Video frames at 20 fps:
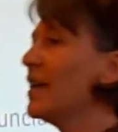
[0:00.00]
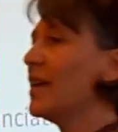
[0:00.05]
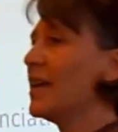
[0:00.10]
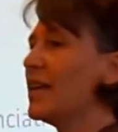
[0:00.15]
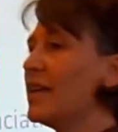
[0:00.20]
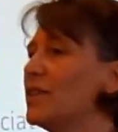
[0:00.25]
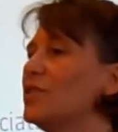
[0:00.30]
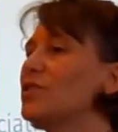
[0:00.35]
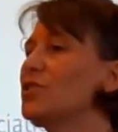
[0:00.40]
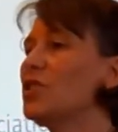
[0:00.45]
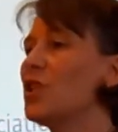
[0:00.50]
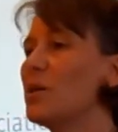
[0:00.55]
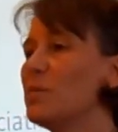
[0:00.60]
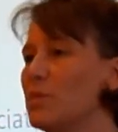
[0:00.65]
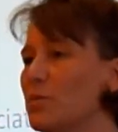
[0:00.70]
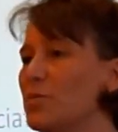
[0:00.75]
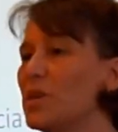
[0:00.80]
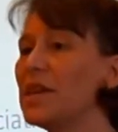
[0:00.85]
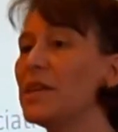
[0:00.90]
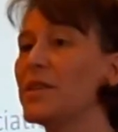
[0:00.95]
Each time
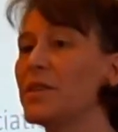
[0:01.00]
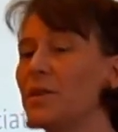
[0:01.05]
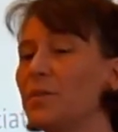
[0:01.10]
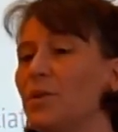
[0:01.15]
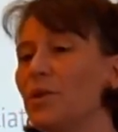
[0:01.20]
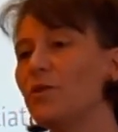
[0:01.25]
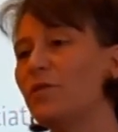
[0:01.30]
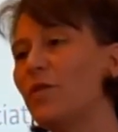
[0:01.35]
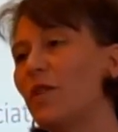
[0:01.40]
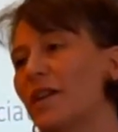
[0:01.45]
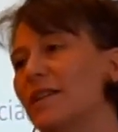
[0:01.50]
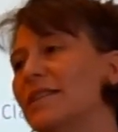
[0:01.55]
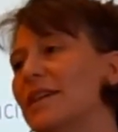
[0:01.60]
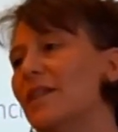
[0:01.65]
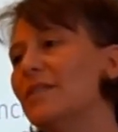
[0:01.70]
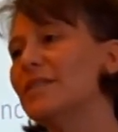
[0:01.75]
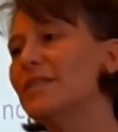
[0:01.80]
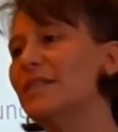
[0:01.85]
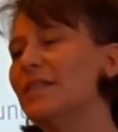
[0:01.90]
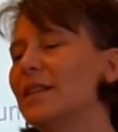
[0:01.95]
you meet them, you find
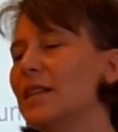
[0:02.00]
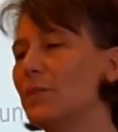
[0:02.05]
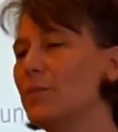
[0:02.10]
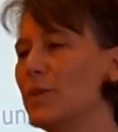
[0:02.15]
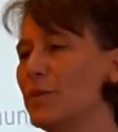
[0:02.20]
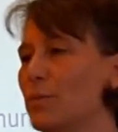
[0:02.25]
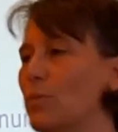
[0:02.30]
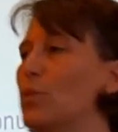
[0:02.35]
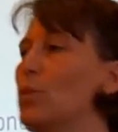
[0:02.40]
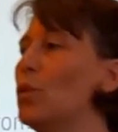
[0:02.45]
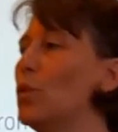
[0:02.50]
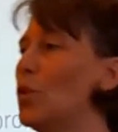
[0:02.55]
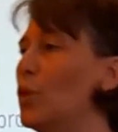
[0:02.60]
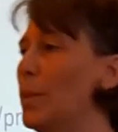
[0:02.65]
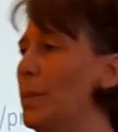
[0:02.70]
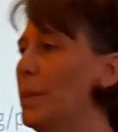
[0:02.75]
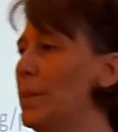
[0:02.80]
out a little bit more.